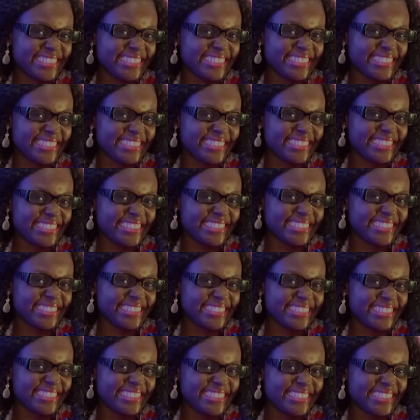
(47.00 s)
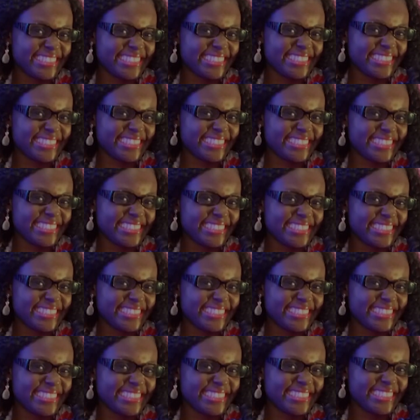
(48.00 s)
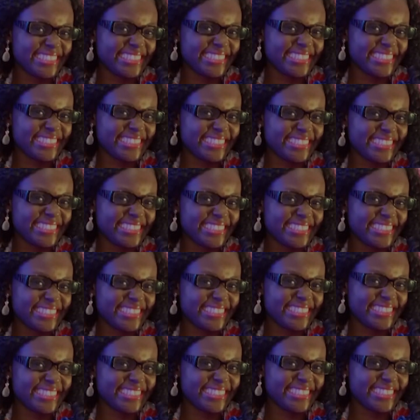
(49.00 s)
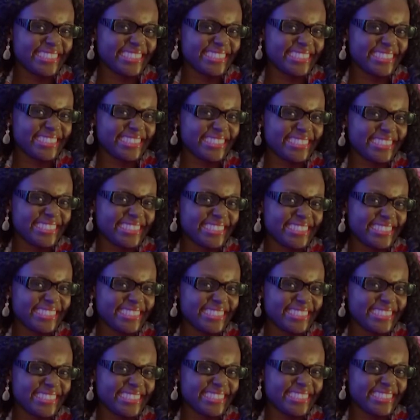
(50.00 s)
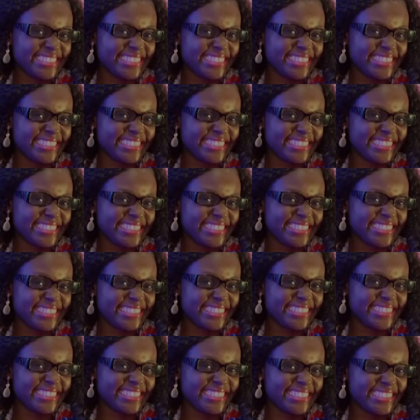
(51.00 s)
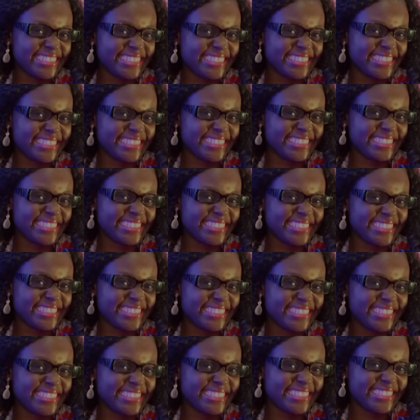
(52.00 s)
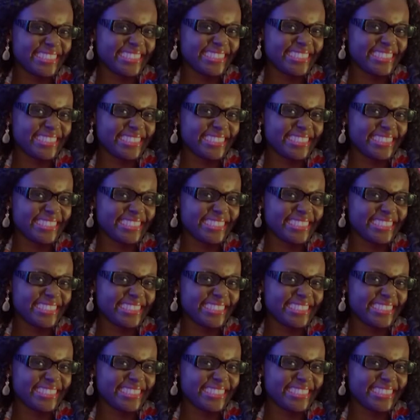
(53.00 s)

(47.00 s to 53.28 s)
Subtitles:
Nobody speaks.